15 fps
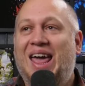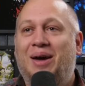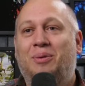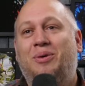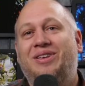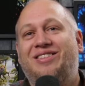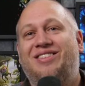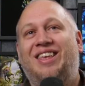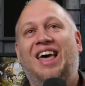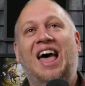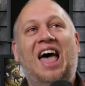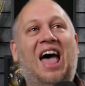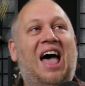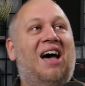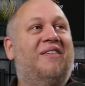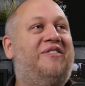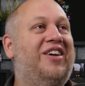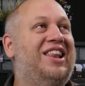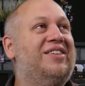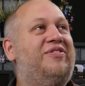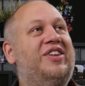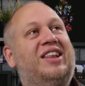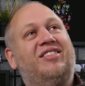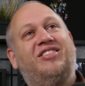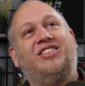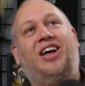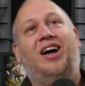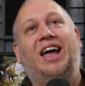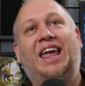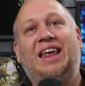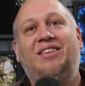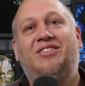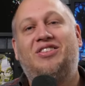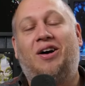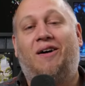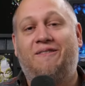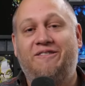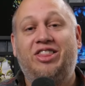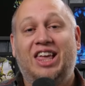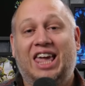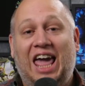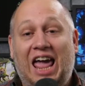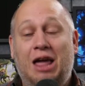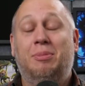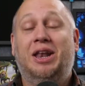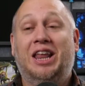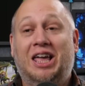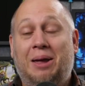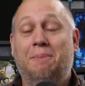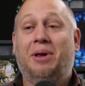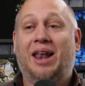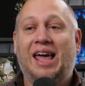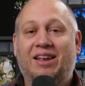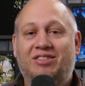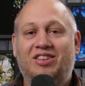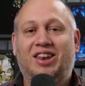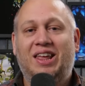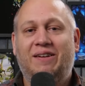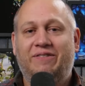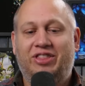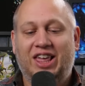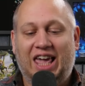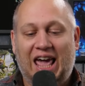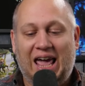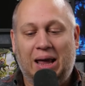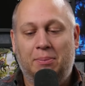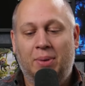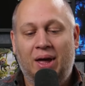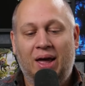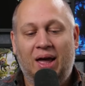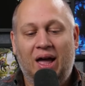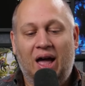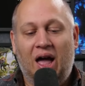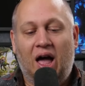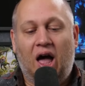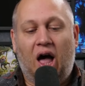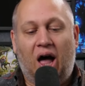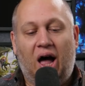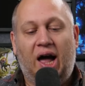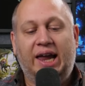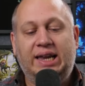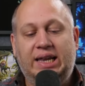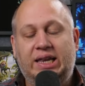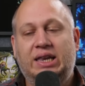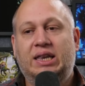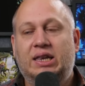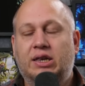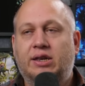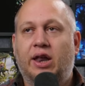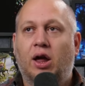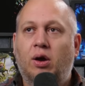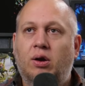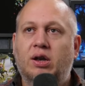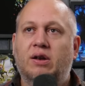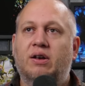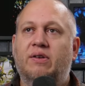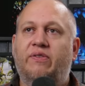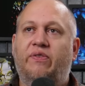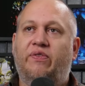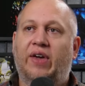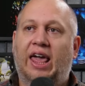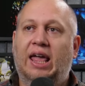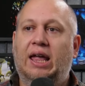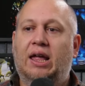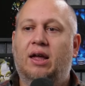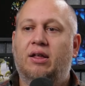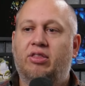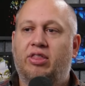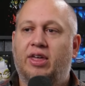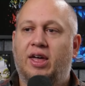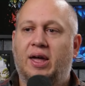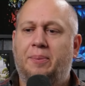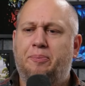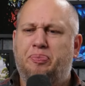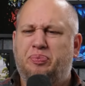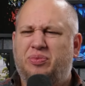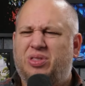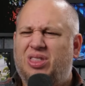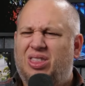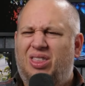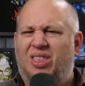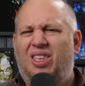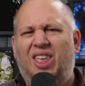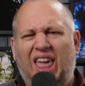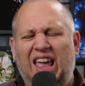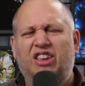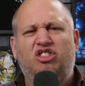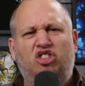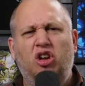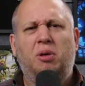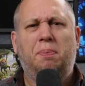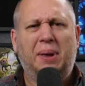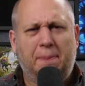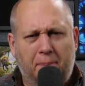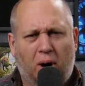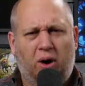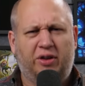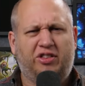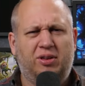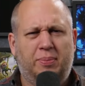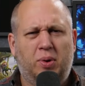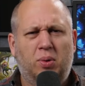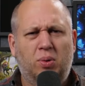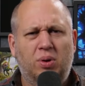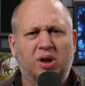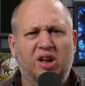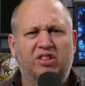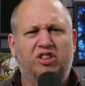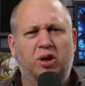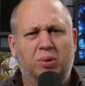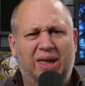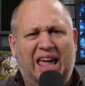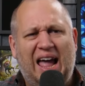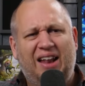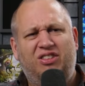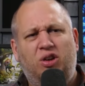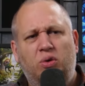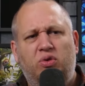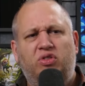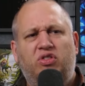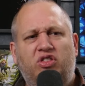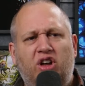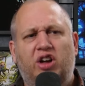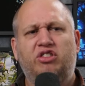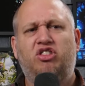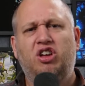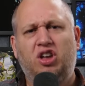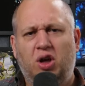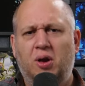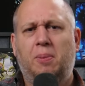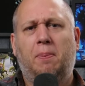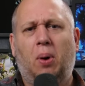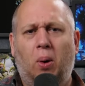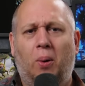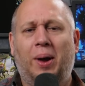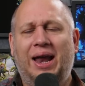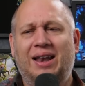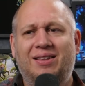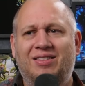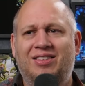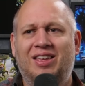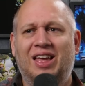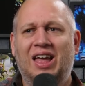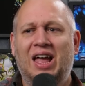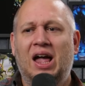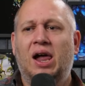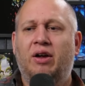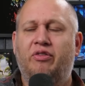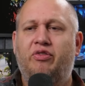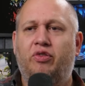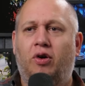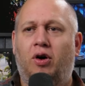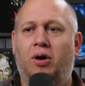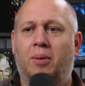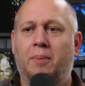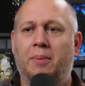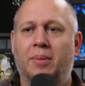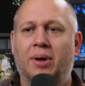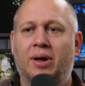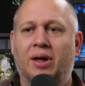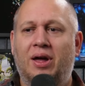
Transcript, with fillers: it was for for the size of the game and the complexity of the game, I don't think that it should be possible to get to such a good point from